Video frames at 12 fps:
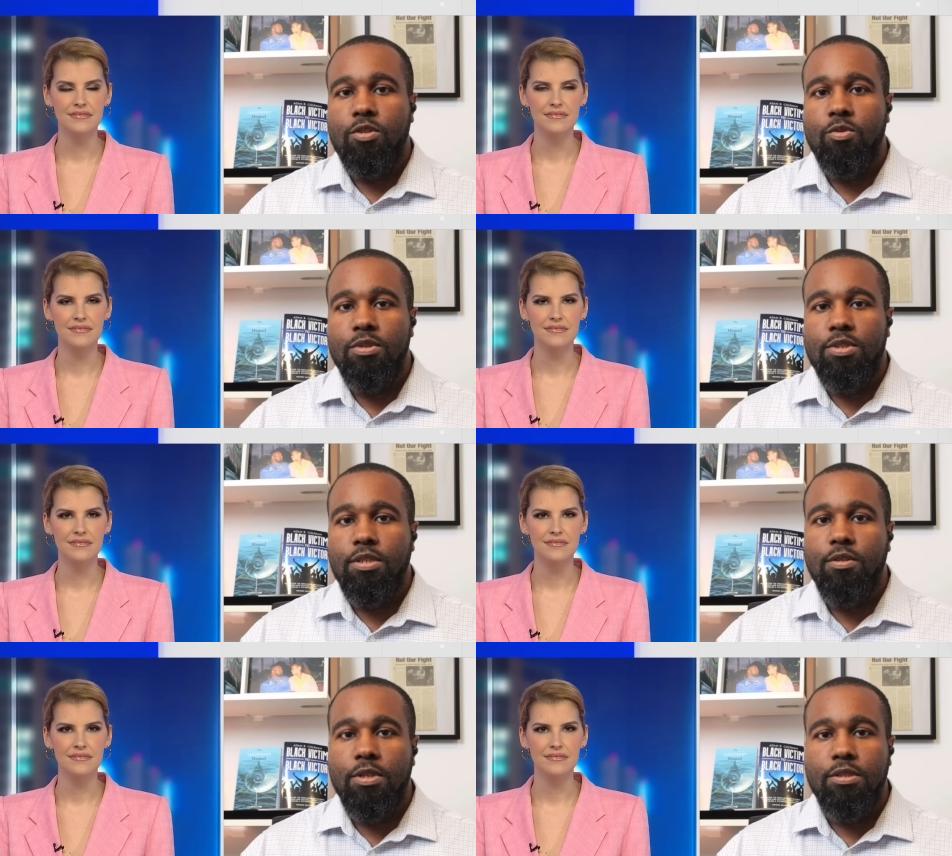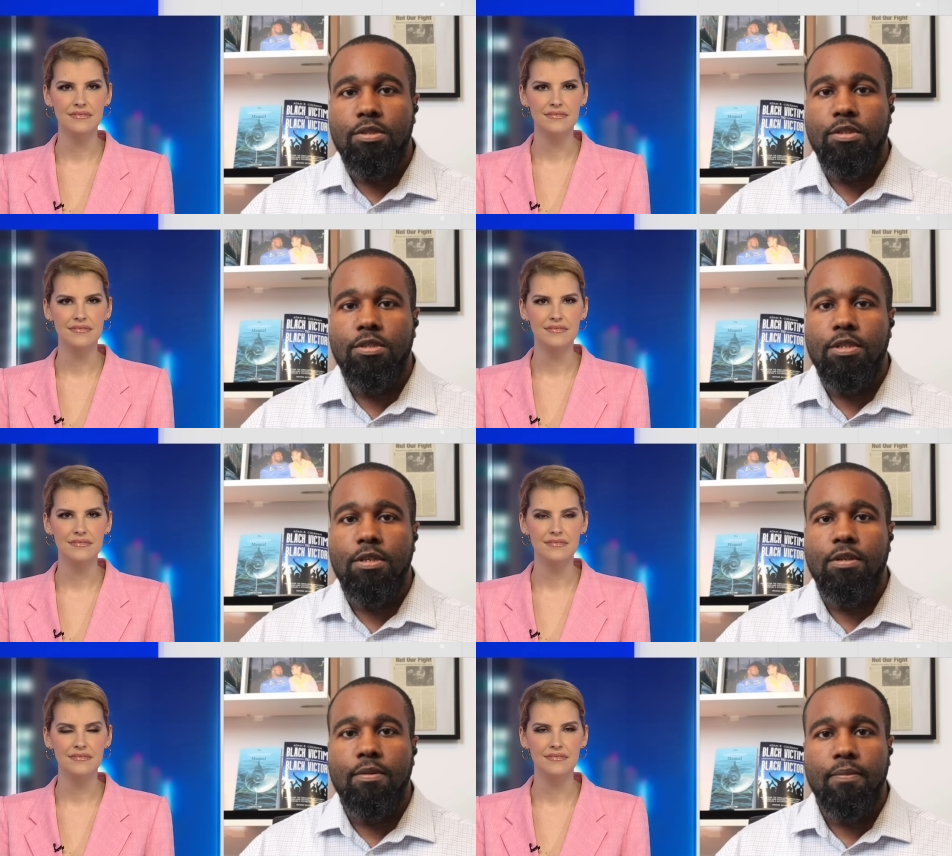Speaker 1: insinuate such
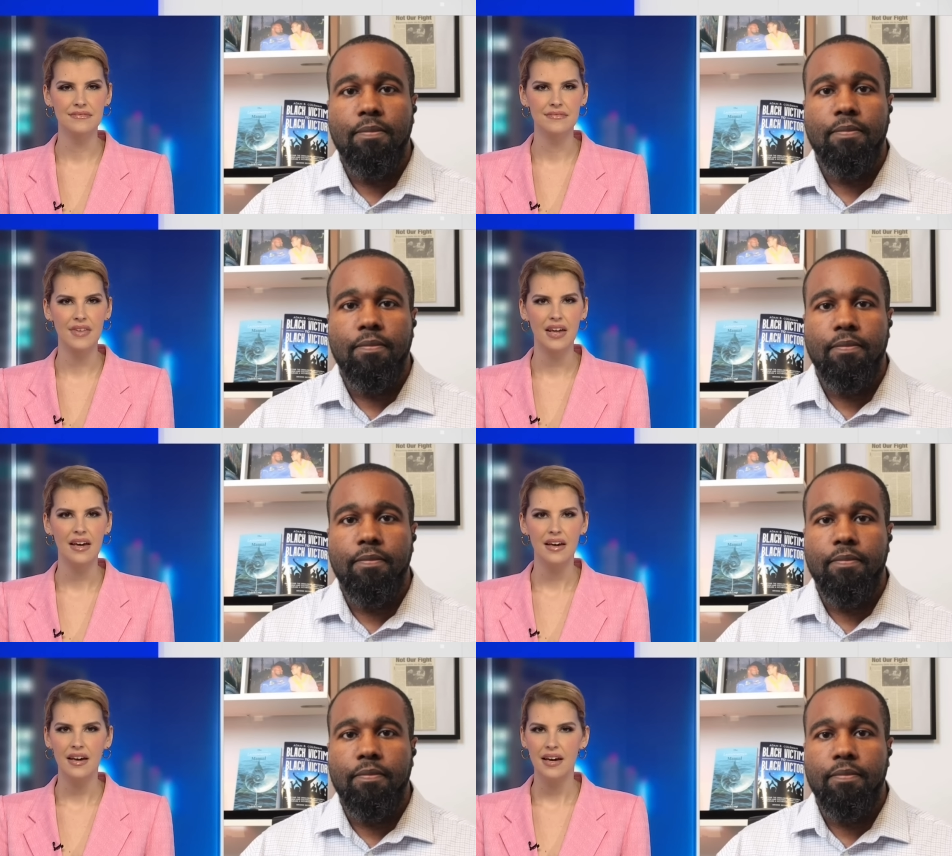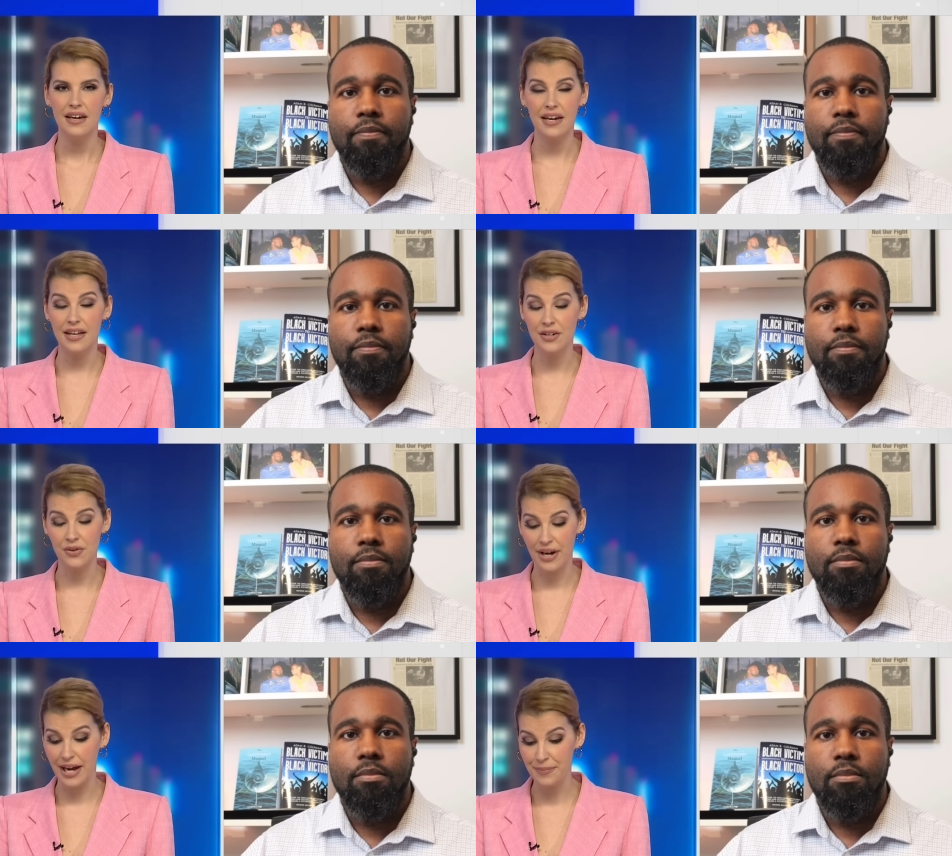thing.
Speaker 2: Yeah,
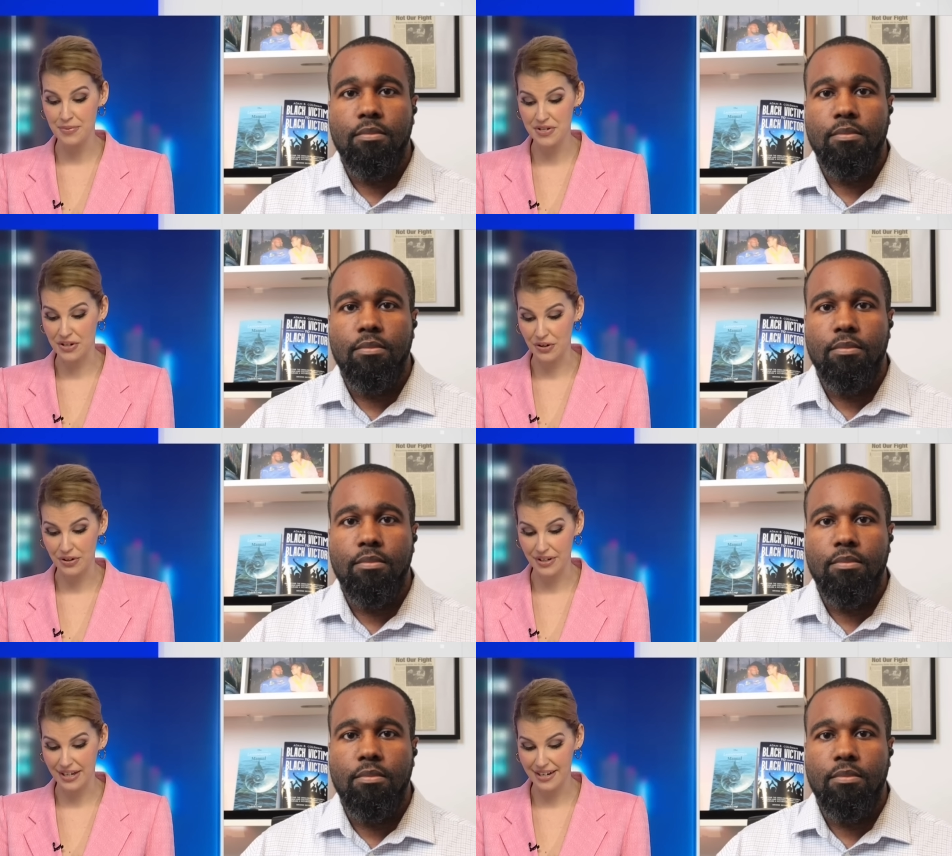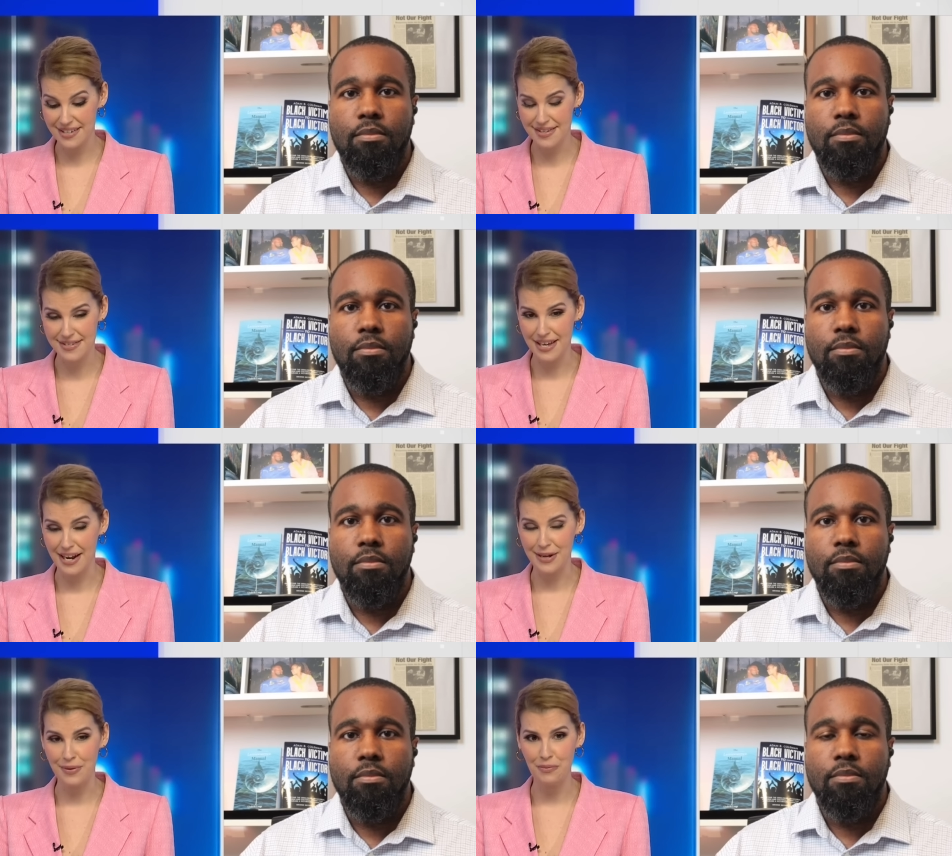look, absolutely. And as I
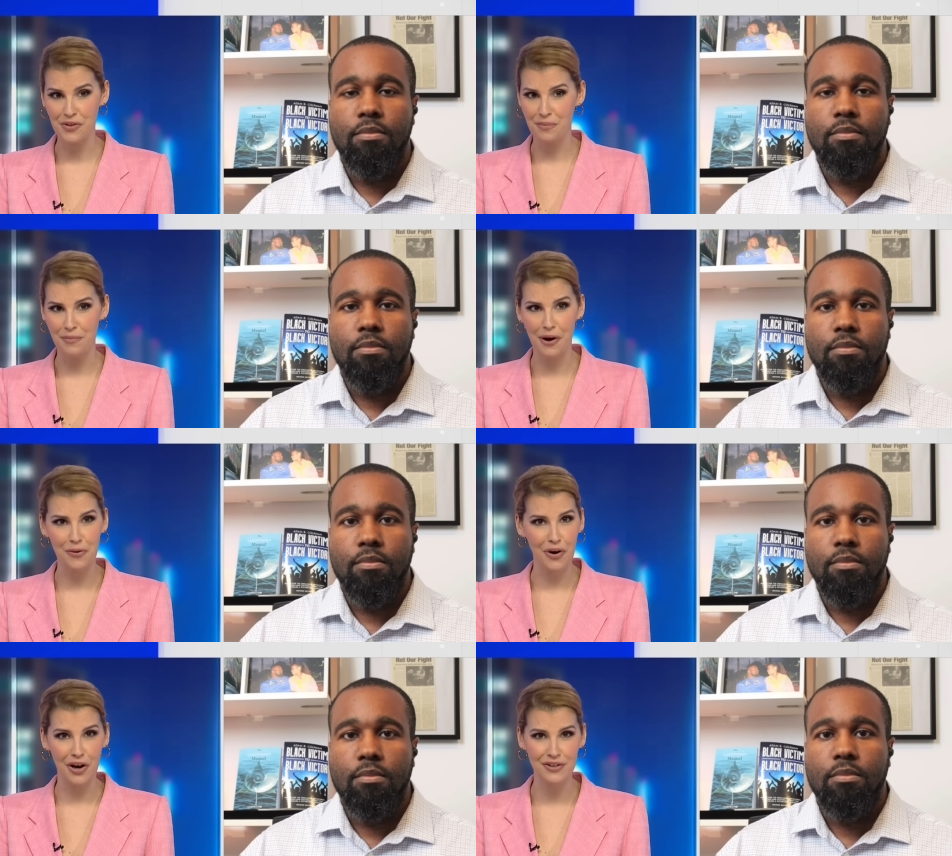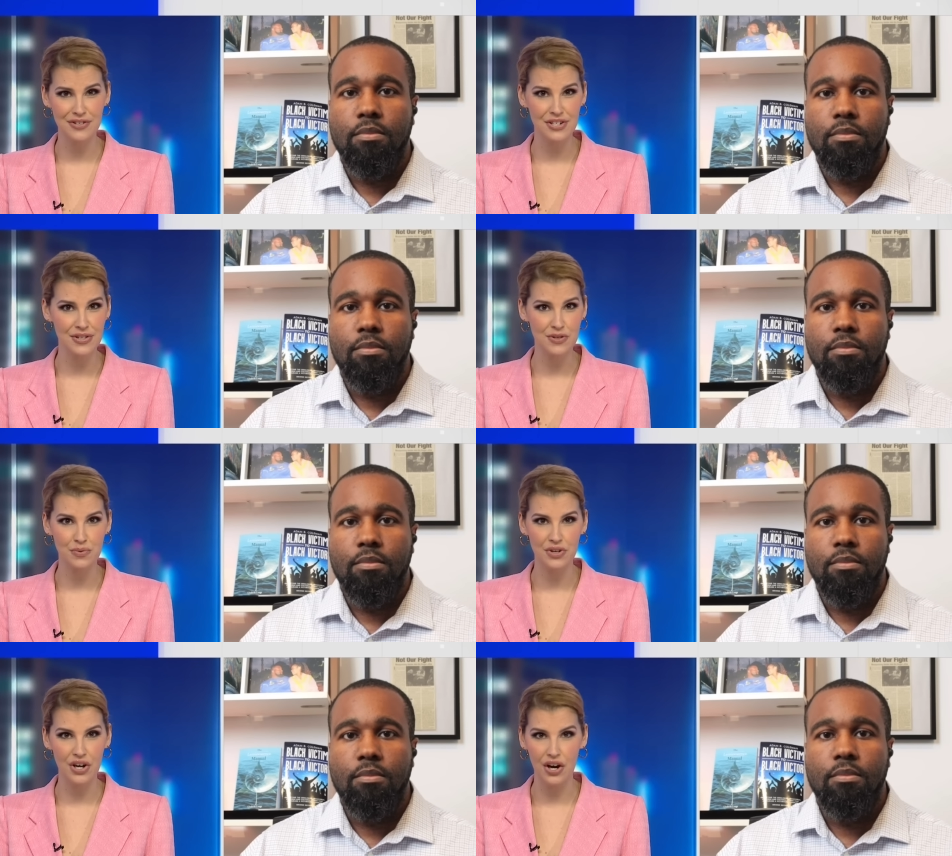said, anyone with a moral
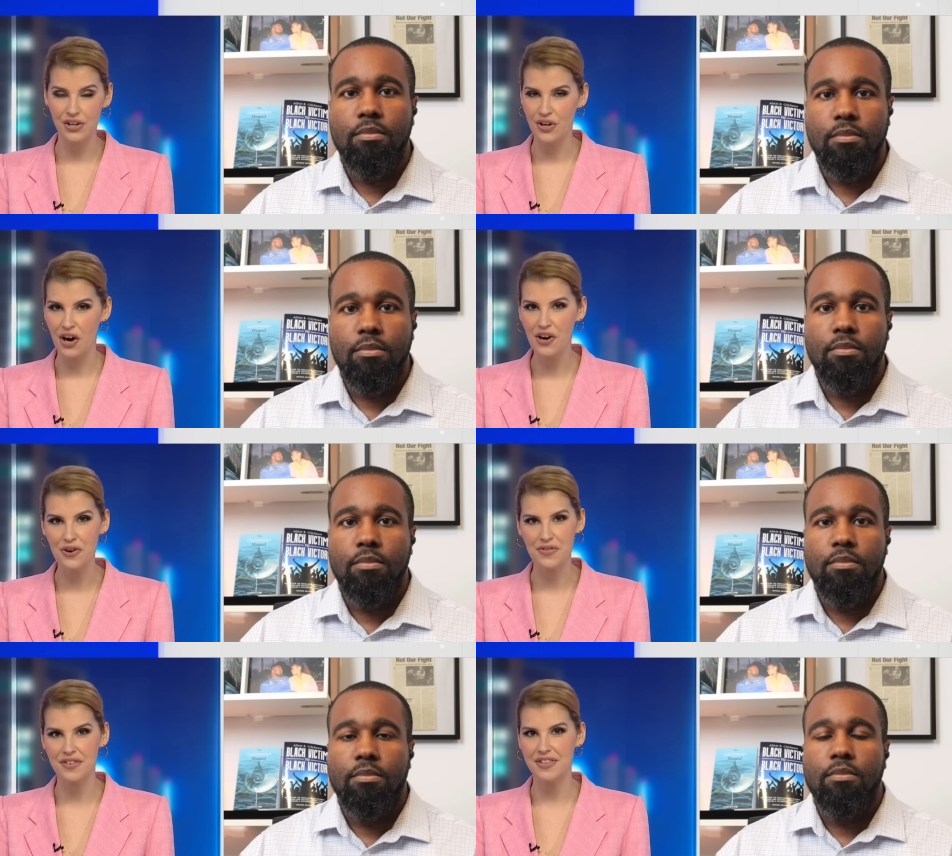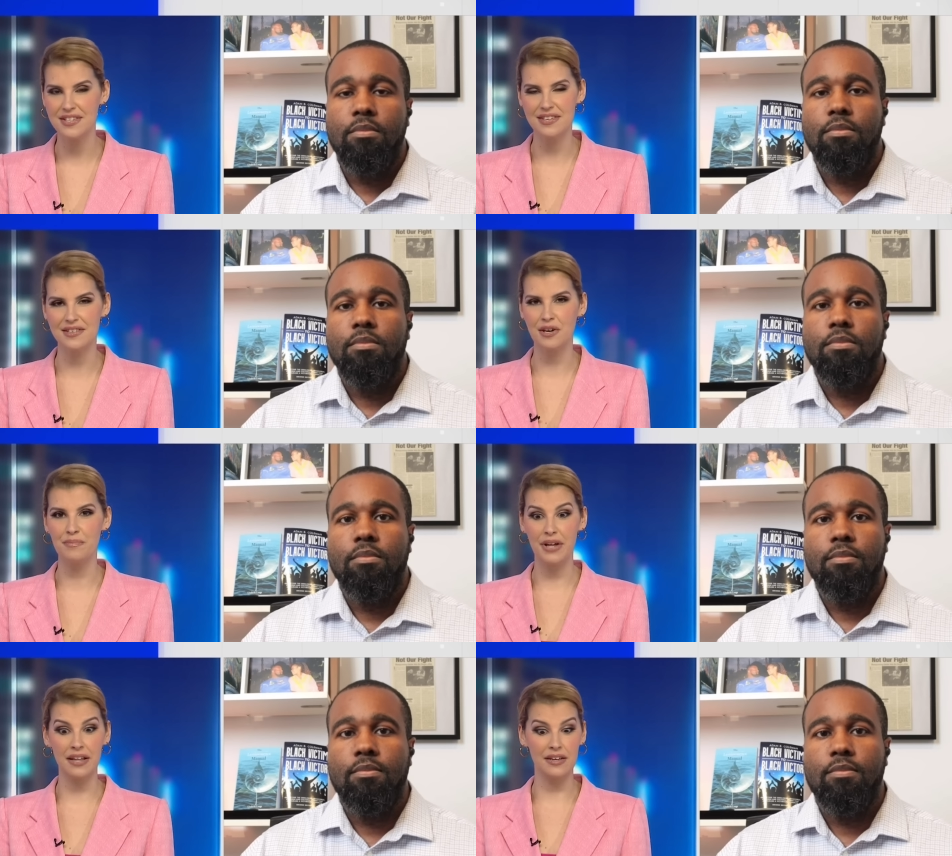conscience would go, no, that this is
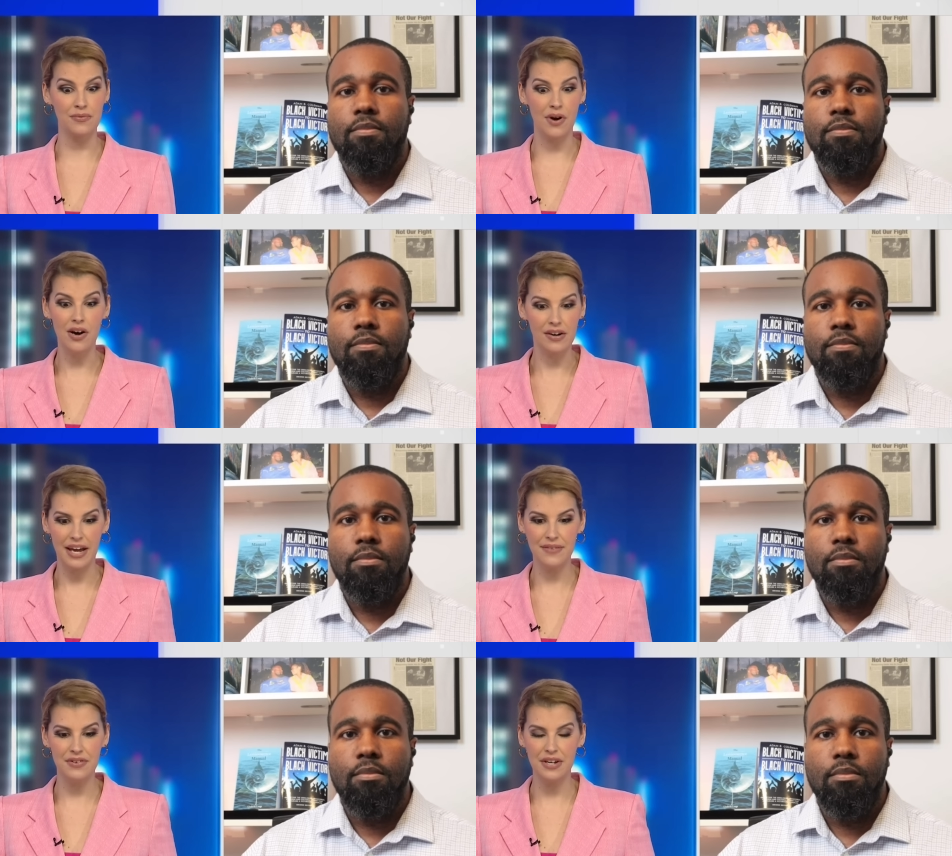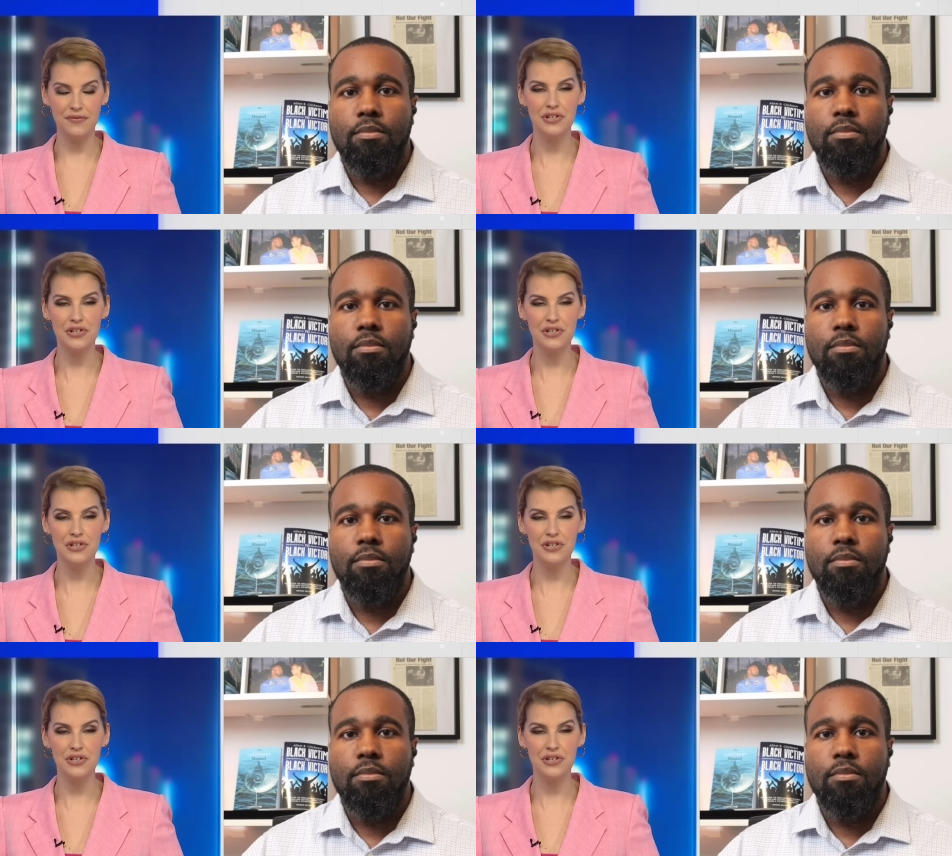completely wrong, even if you